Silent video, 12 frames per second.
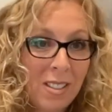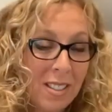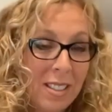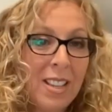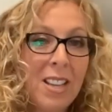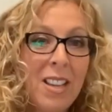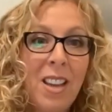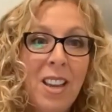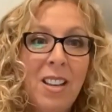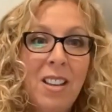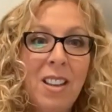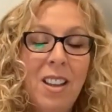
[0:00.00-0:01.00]
As I say
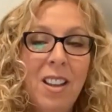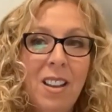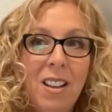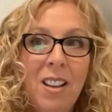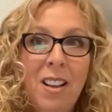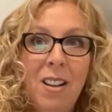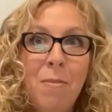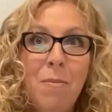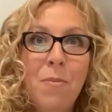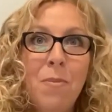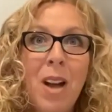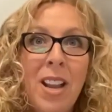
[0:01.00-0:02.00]
again,
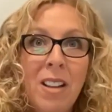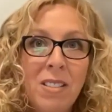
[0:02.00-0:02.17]
I